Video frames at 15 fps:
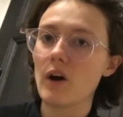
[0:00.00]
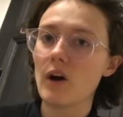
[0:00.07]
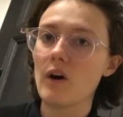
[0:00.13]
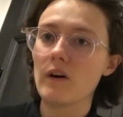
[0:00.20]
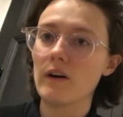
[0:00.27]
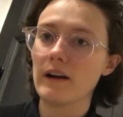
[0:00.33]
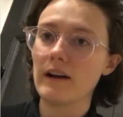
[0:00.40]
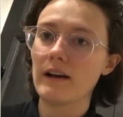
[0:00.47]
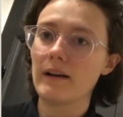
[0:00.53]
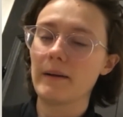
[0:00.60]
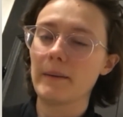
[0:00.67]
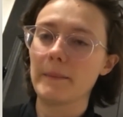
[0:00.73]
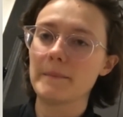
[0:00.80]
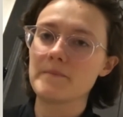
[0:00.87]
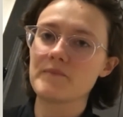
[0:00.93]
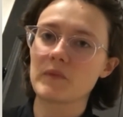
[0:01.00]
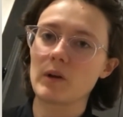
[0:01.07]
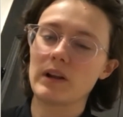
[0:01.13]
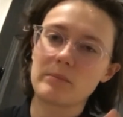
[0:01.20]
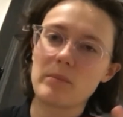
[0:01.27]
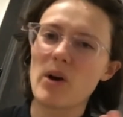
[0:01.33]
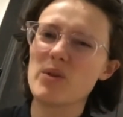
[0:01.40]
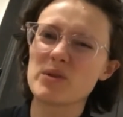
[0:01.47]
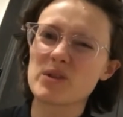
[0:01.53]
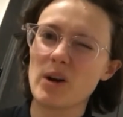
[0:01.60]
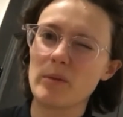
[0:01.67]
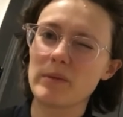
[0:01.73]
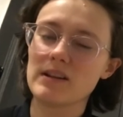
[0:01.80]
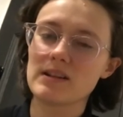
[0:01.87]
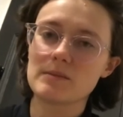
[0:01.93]
long, like
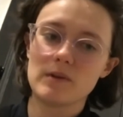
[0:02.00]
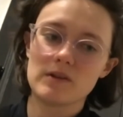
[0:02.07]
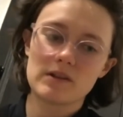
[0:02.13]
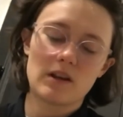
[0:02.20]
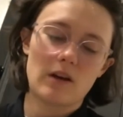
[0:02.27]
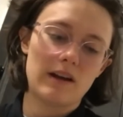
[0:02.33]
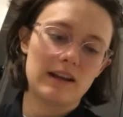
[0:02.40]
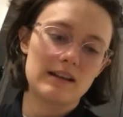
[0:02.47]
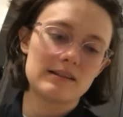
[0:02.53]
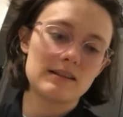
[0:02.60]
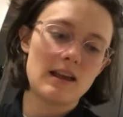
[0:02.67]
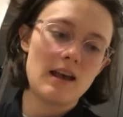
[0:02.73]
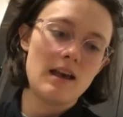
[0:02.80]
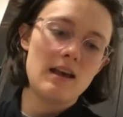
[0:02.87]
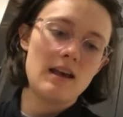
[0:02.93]
post-communist Moscow, I guess.